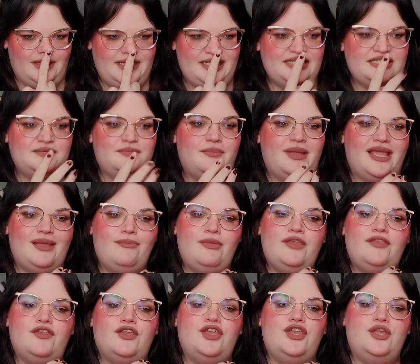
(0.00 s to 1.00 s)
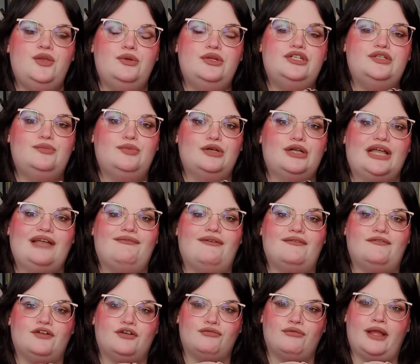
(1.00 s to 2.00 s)
is maybe the cutest book I've
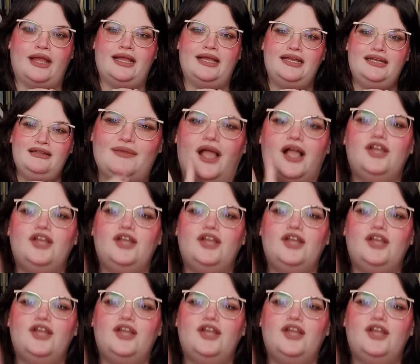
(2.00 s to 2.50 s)
ever read.